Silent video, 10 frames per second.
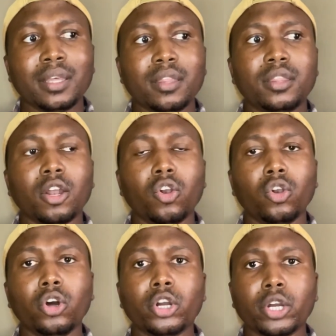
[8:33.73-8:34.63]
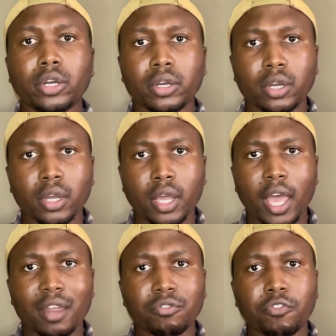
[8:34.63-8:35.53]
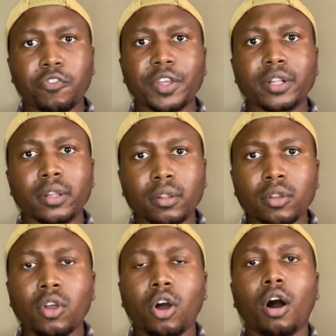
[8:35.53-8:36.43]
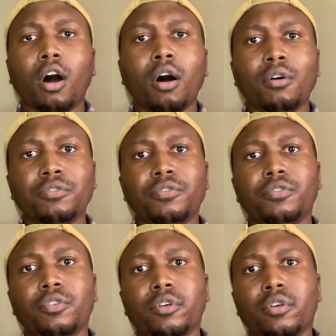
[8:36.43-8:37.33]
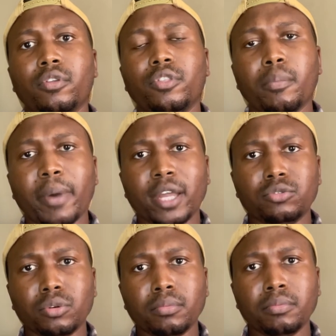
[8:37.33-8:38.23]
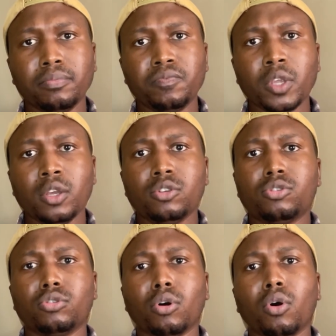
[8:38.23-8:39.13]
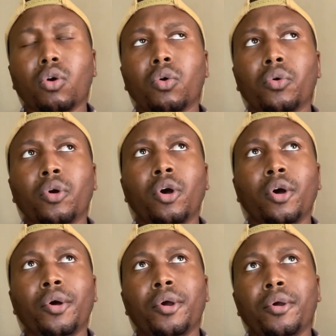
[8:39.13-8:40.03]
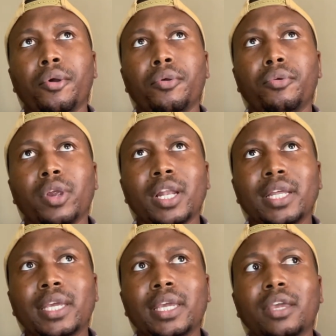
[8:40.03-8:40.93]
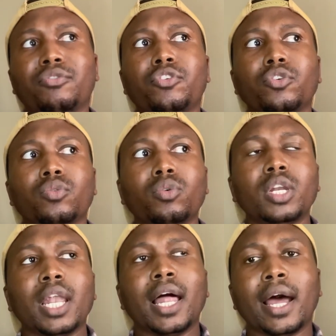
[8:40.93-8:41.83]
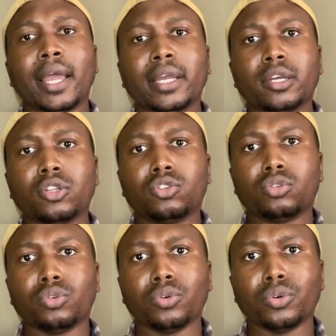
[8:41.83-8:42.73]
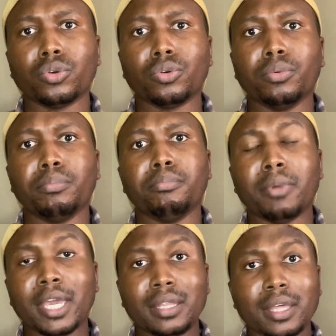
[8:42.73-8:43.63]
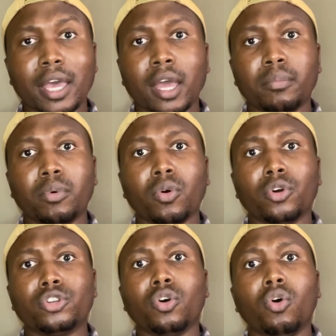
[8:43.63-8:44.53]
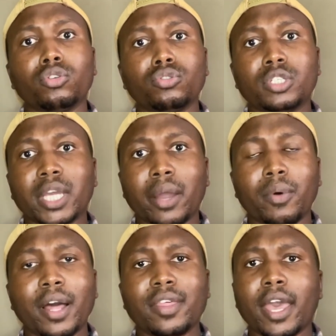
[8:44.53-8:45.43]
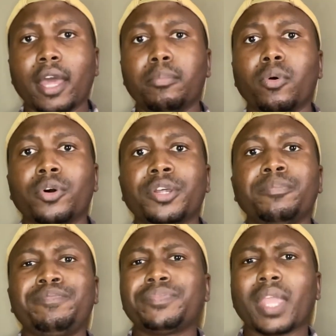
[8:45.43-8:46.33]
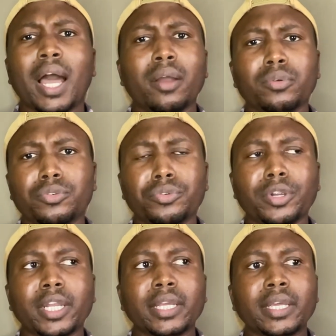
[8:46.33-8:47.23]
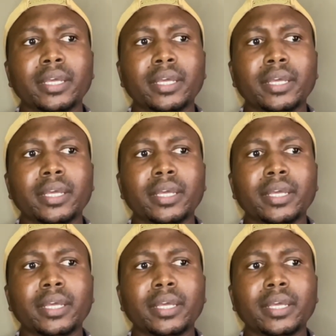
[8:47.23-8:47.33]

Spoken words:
the look and feel of the bedroom. So really, if you would like to make the headboard or to DIY the headboard, I would really